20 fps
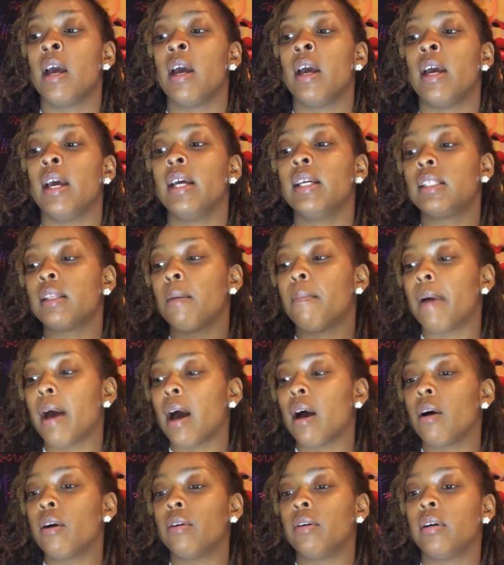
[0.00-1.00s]
it's
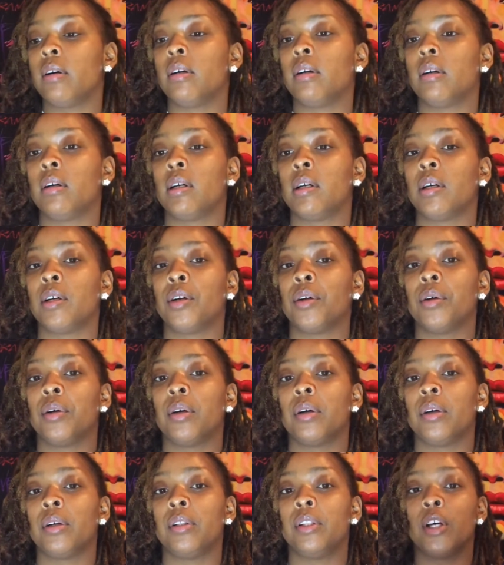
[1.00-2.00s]
about
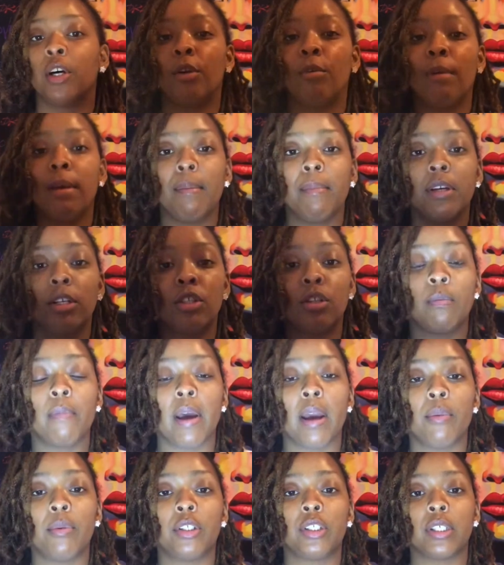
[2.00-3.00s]
the agreements you made
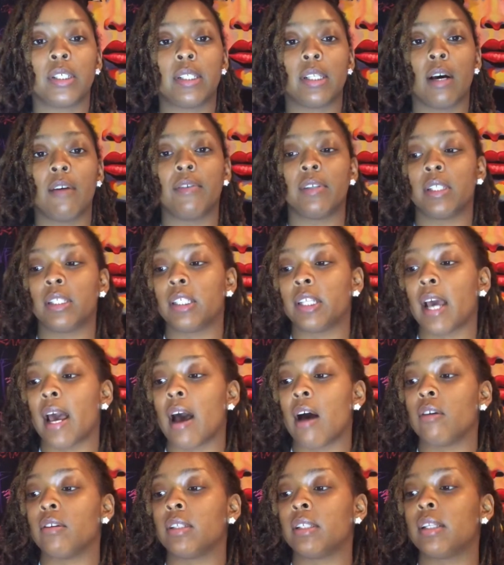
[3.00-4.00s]
with yourself as a
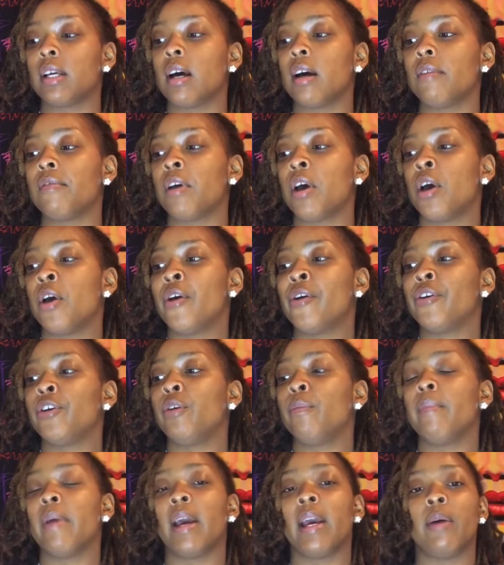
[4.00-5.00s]
child. Stuff you
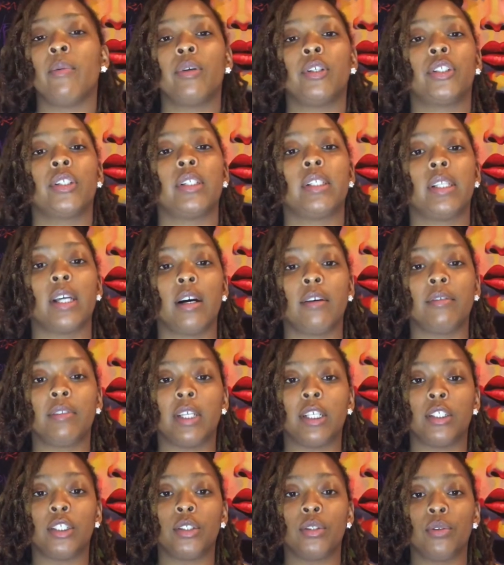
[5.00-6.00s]
made with yourself
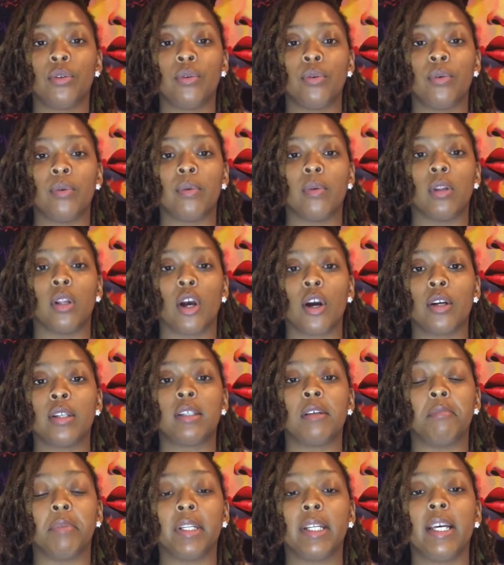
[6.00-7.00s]
that you learned to
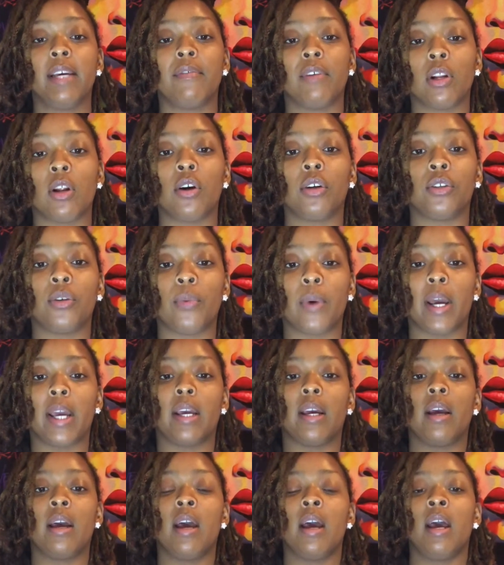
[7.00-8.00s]
believe along the way.
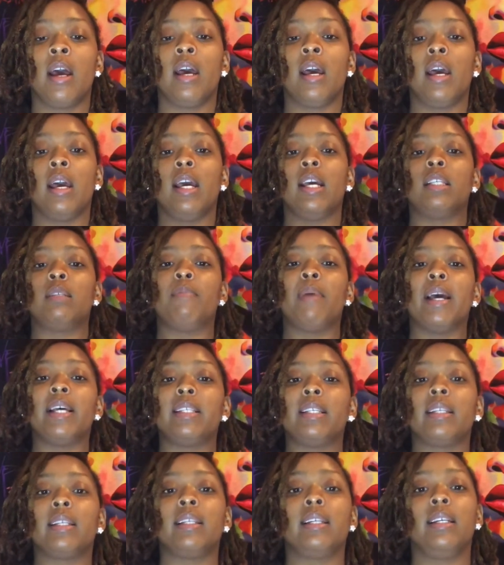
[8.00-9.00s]
It's
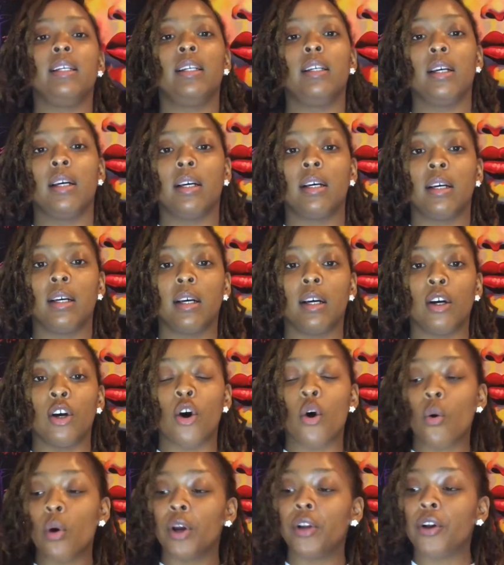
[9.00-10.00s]
basically
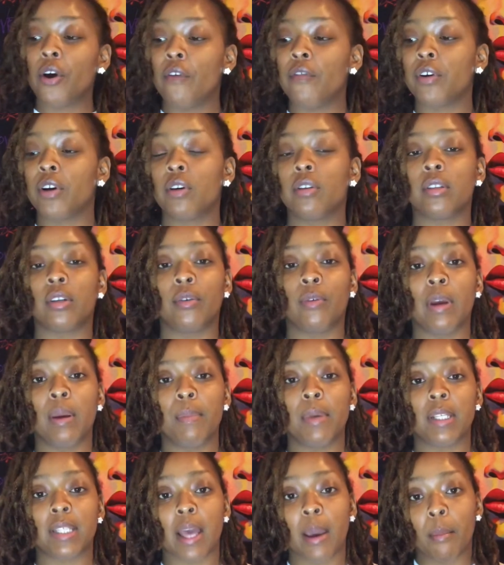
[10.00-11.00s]
going over those
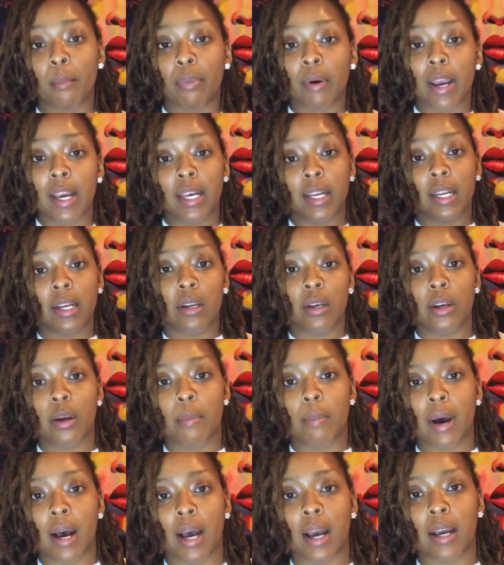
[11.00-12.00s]
agreements and breaking it in your
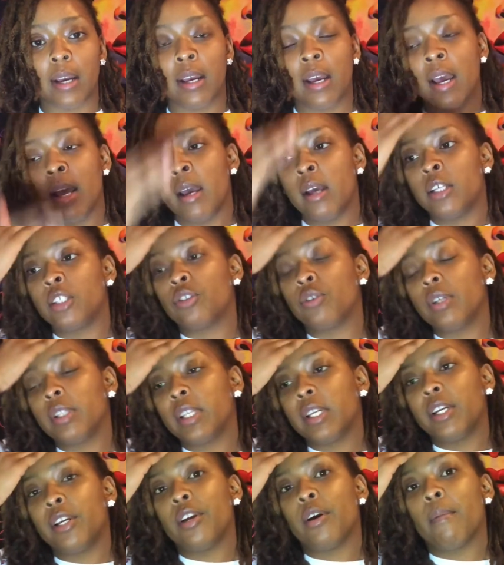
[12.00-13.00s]
mind,
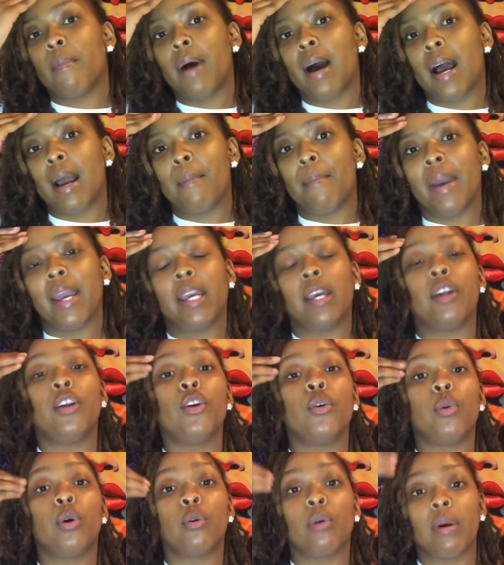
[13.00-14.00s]
strengthening your mind, making
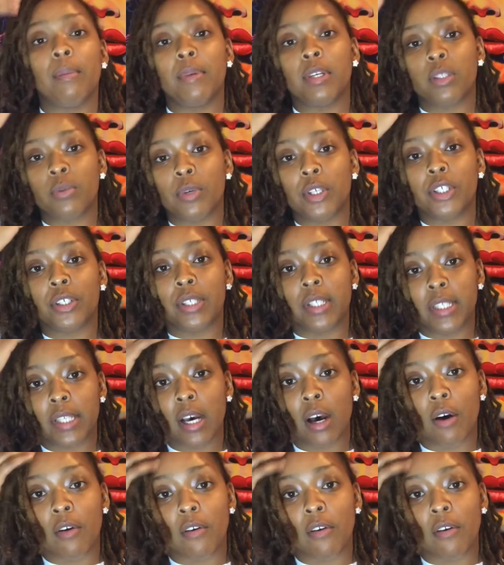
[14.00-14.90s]
new agreements with yourself,